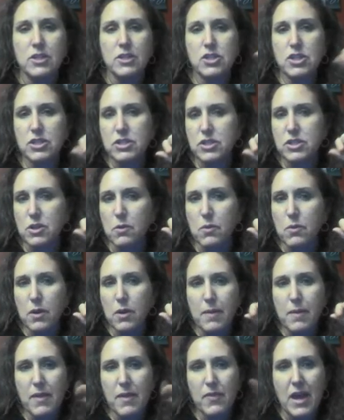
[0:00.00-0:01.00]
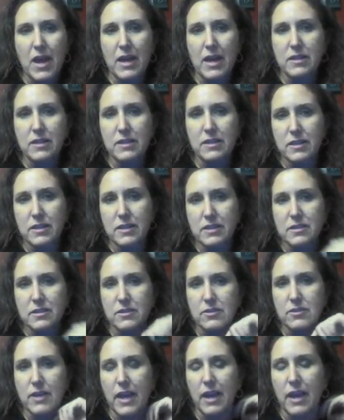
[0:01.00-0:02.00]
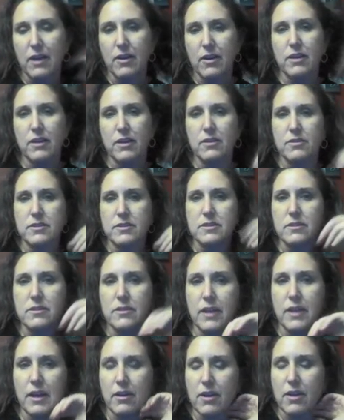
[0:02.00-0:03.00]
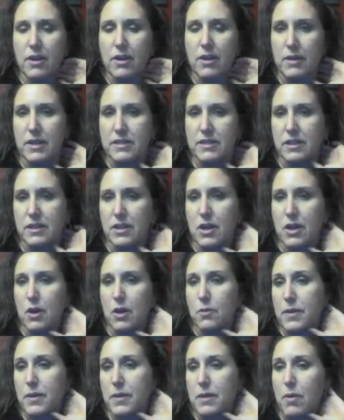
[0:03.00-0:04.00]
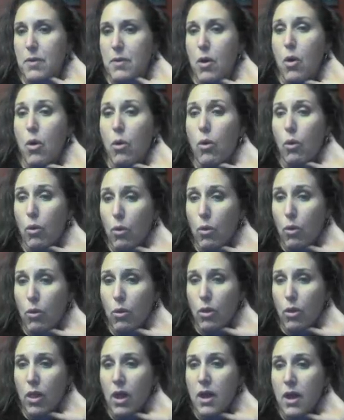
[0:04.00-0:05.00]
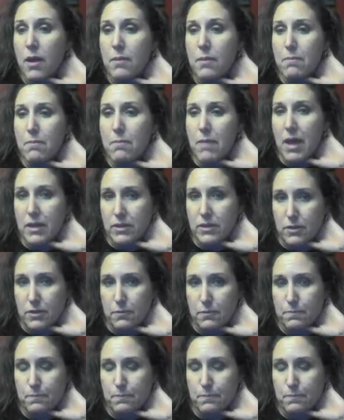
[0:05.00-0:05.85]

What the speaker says: Just don't worry about that. Click this little caret or this little arrow and it's going to open up a whole menu.